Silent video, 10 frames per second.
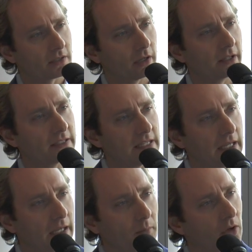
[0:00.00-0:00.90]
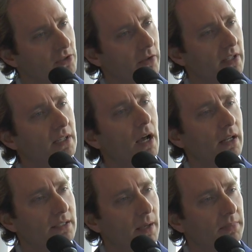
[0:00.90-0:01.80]
on the team, also this
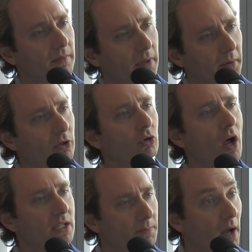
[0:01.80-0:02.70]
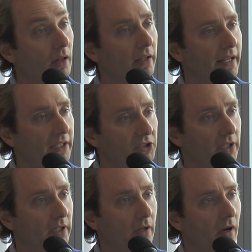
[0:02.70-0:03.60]
concept of maybe
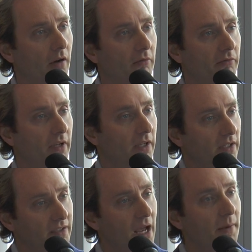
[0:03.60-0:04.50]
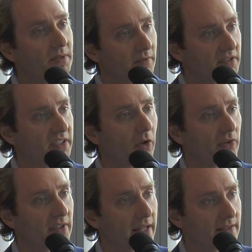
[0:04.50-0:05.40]
cross-pollination of types of
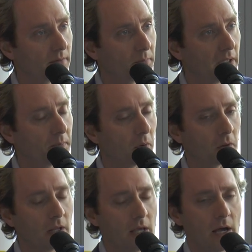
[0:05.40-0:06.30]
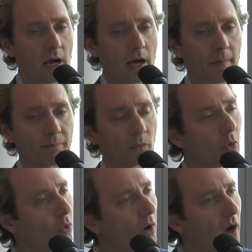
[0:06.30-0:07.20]
skill sets and people.
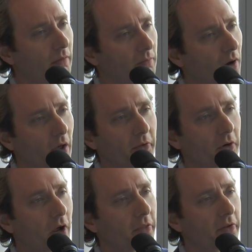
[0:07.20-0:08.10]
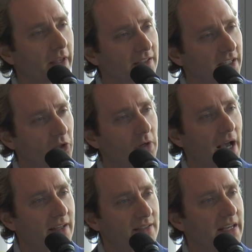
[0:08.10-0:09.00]
Other things that you
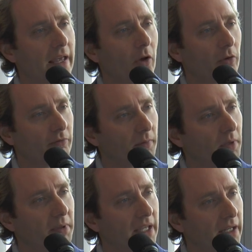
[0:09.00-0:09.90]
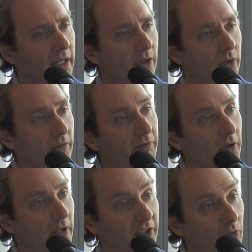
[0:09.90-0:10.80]
guys nailed from the beginning, or you
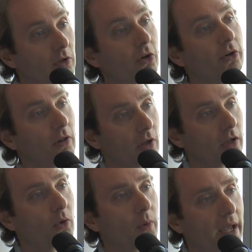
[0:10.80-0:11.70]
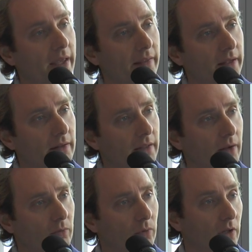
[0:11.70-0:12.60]
feel like you learned along the way
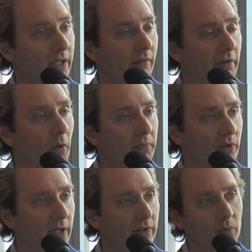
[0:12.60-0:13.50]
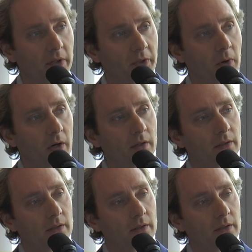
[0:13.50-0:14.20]
that really have helped you get to where you are?